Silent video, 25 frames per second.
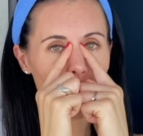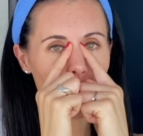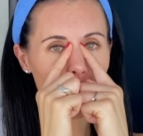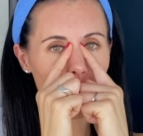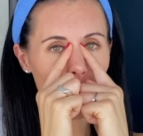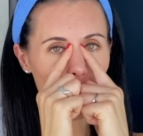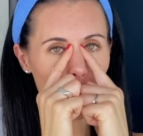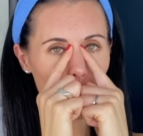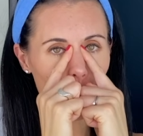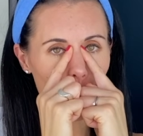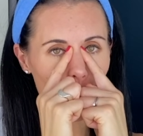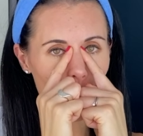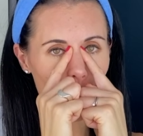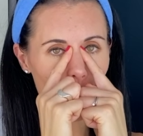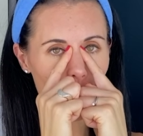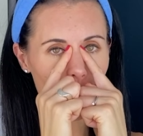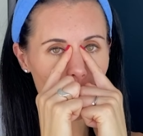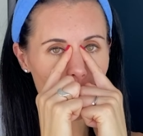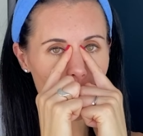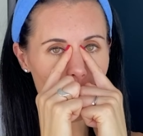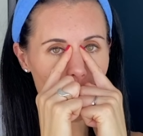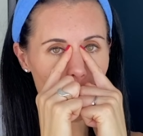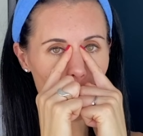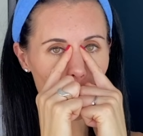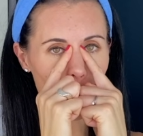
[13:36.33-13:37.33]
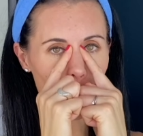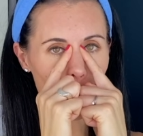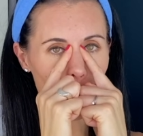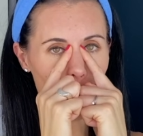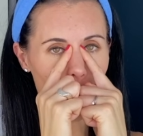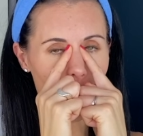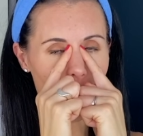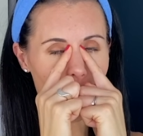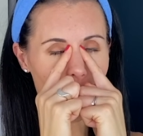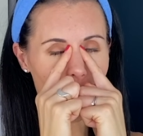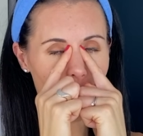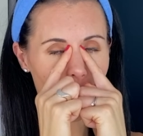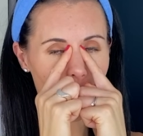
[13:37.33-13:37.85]
fall on the out
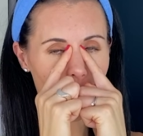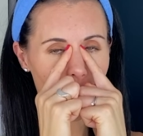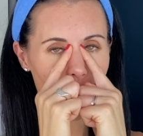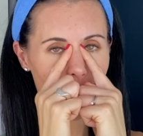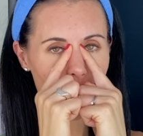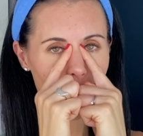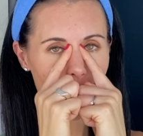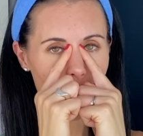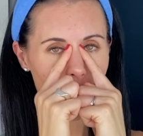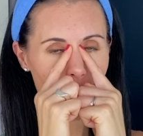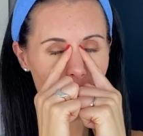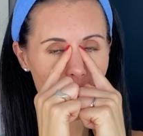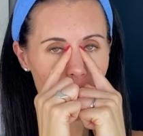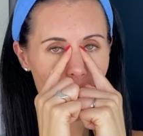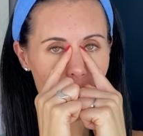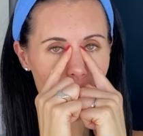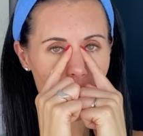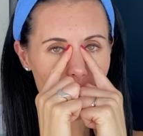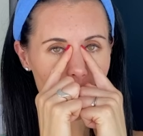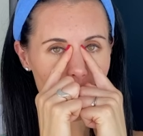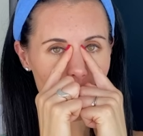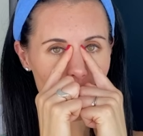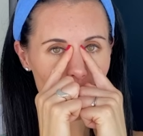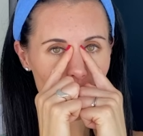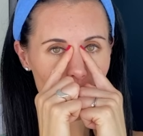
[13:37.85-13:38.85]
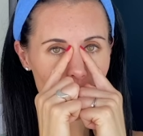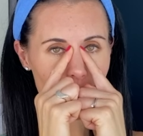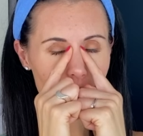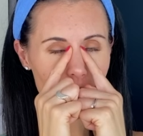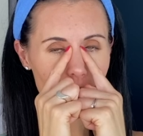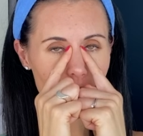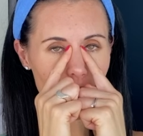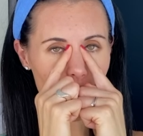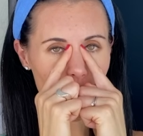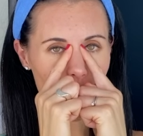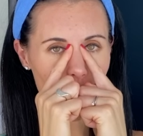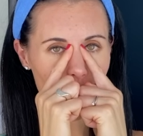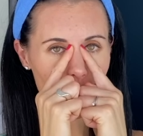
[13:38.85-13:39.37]
breath and then
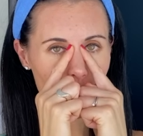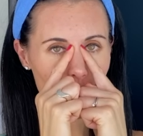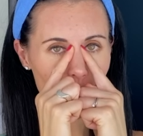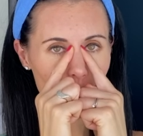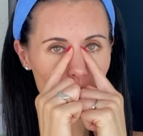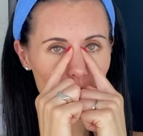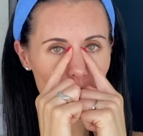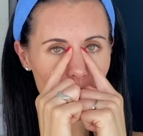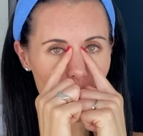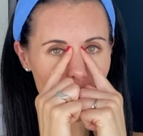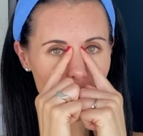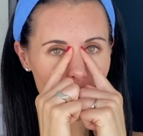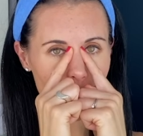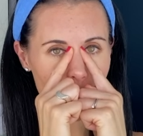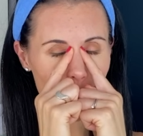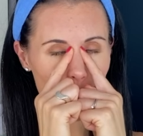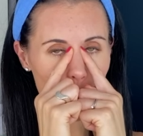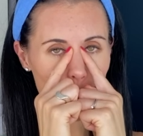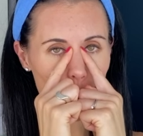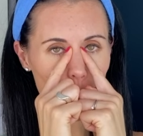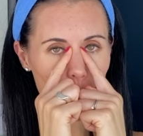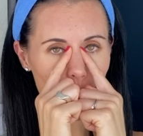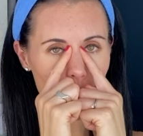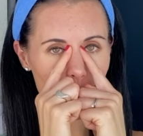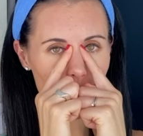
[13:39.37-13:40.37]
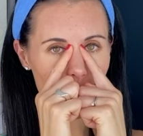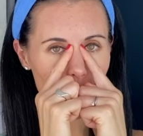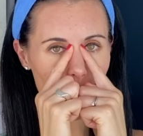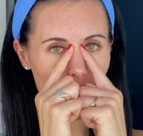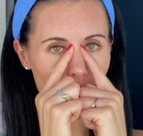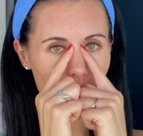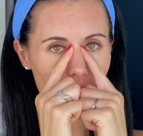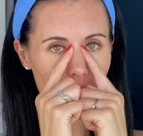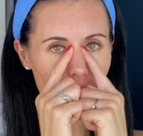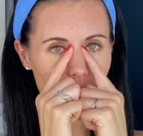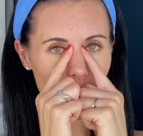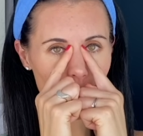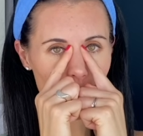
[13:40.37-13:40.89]
just circle gently in one
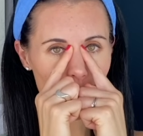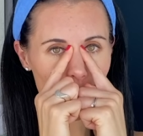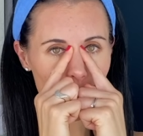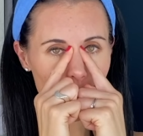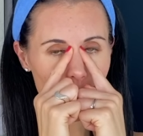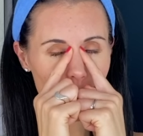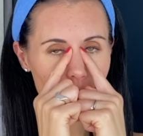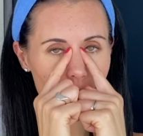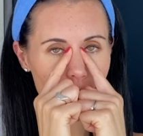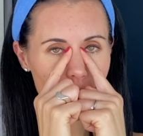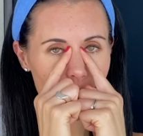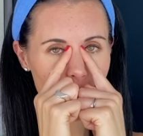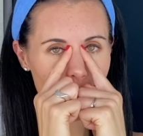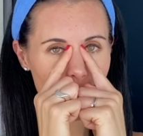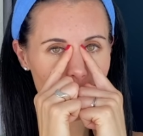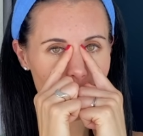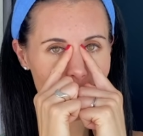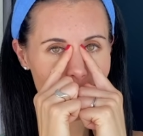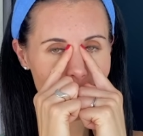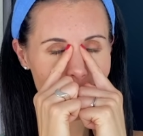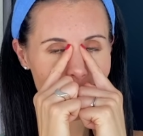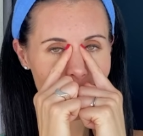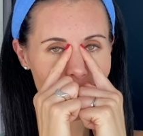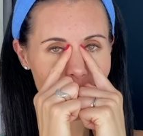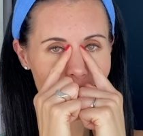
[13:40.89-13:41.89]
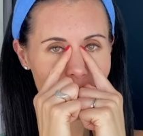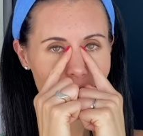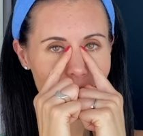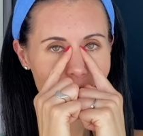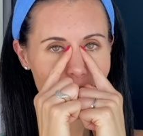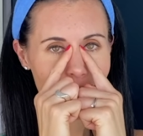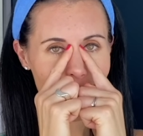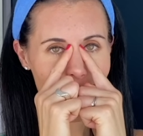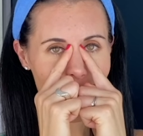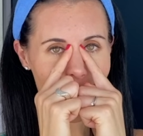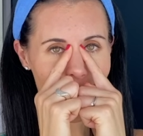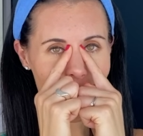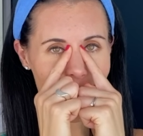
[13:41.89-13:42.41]
direction
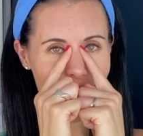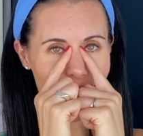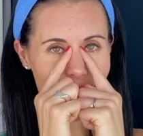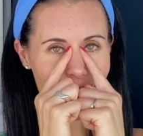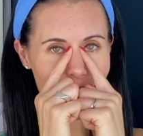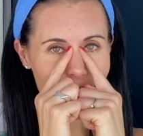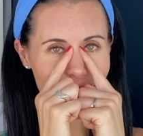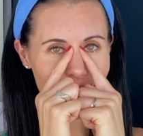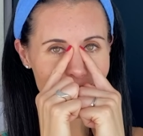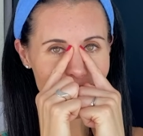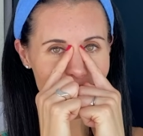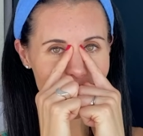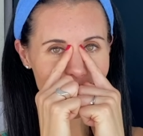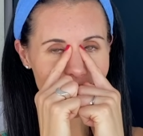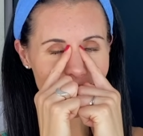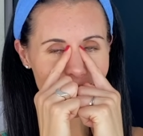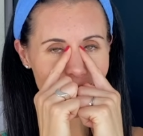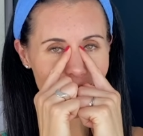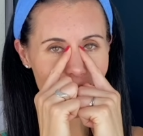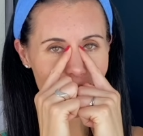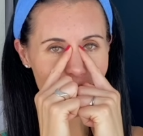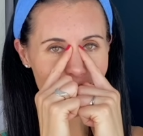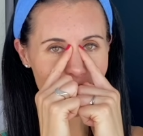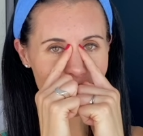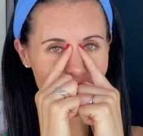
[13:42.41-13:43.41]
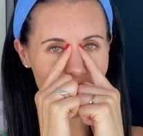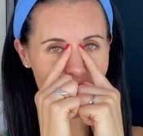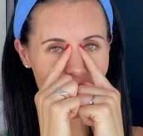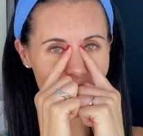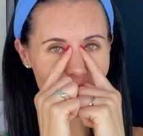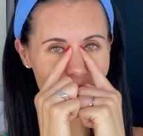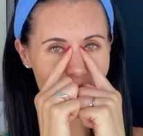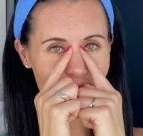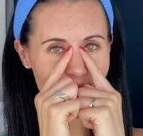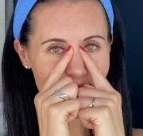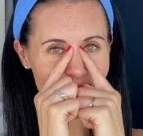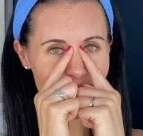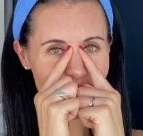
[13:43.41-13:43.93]
and in the other
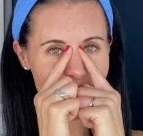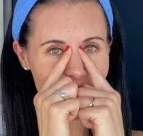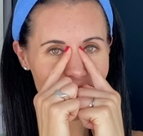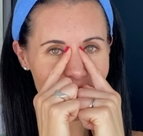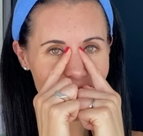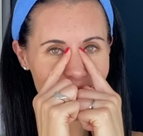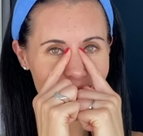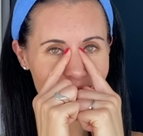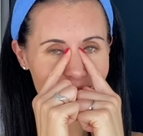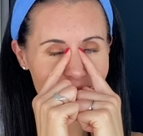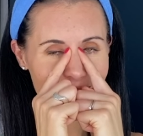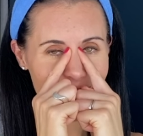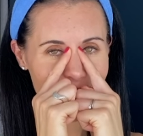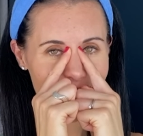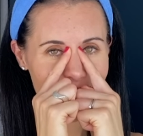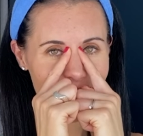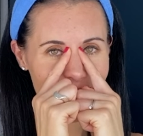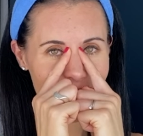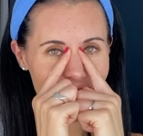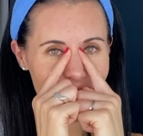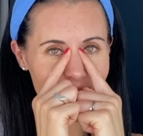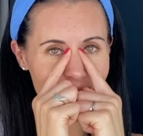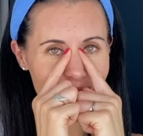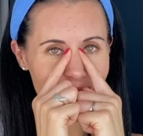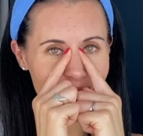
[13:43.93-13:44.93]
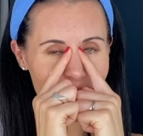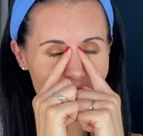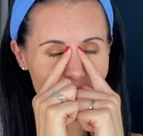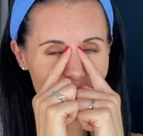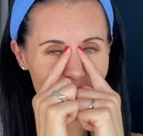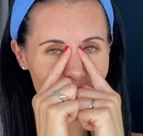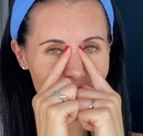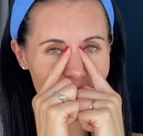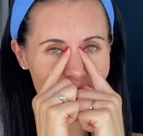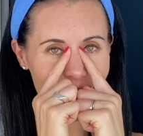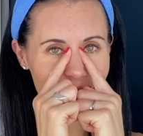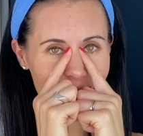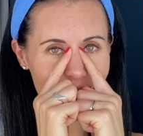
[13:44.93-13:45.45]
direction.
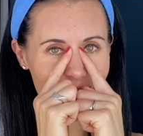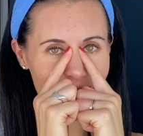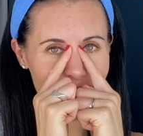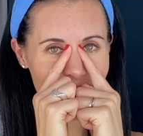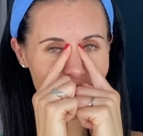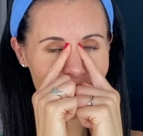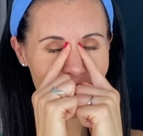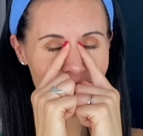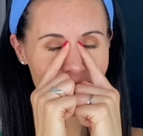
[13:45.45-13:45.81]
Lovely.